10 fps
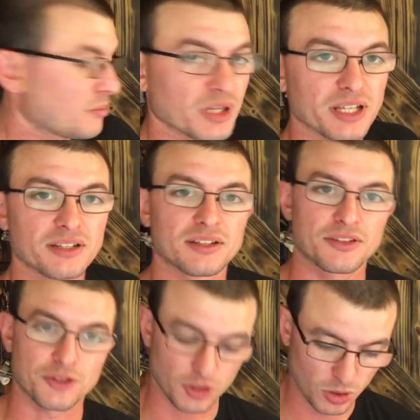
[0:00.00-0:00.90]
But
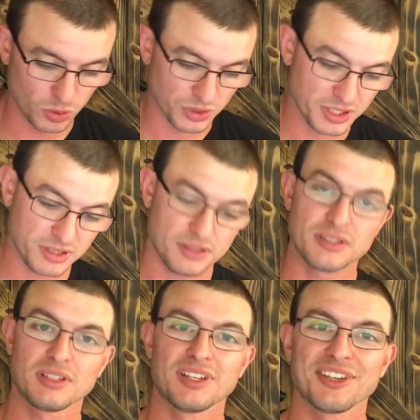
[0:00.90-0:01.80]
they're old.
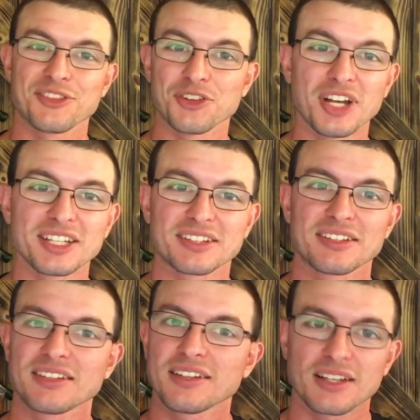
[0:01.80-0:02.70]
They're not
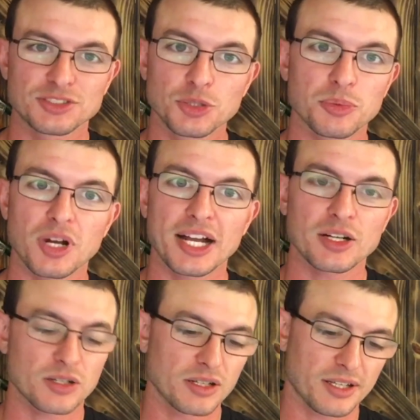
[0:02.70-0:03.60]
super
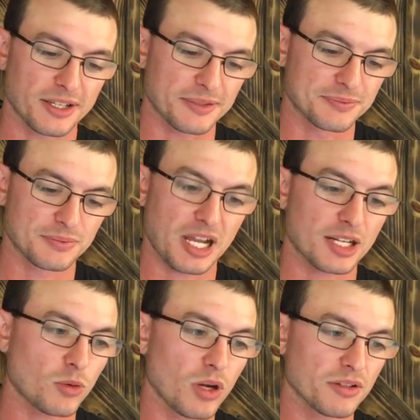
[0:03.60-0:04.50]
high
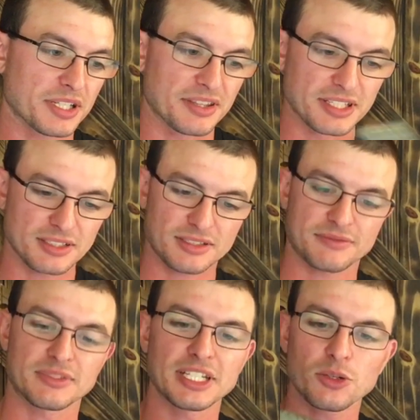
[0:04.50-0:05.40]
quality. This
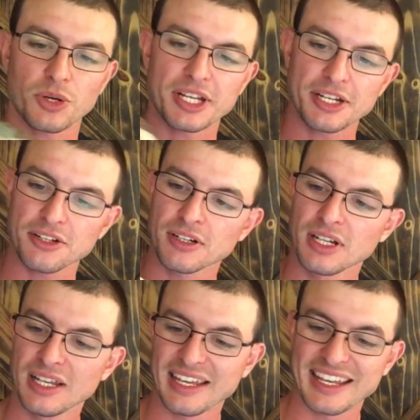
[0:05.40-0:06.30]
decoy here
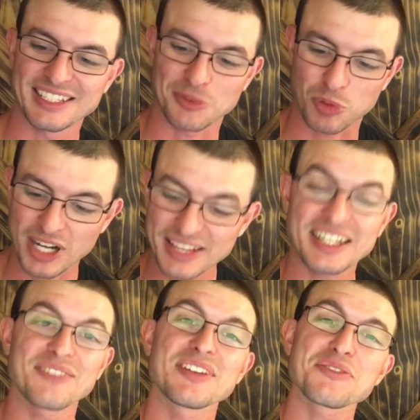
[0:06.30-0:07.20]
is a brand
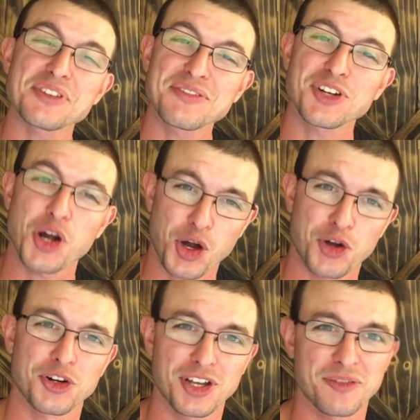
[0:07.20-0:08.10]
that I've never even
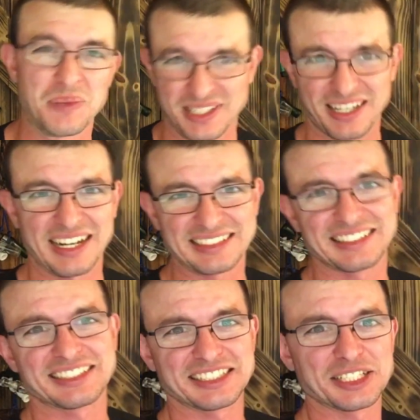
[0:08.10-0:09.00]
heard of besides
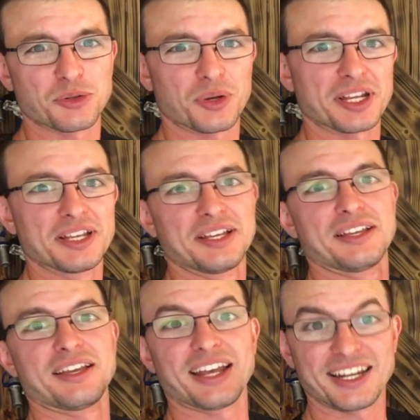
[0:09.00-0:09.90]
this decoy.
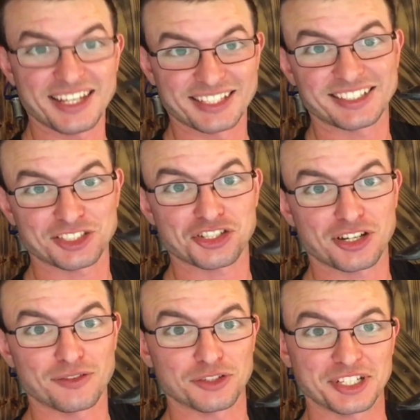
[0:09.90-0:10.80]
And yes, that's a
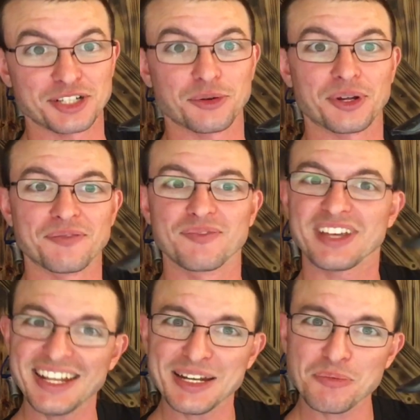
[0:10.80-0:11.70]
shoveler decoy.
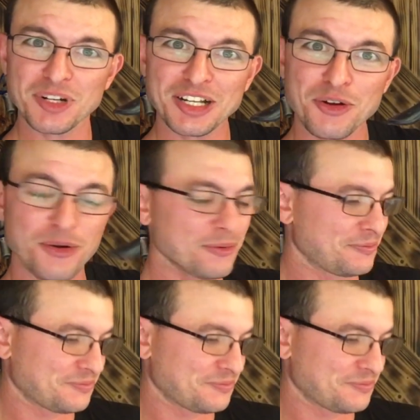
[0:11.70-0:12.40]
Isn't it pretty cool?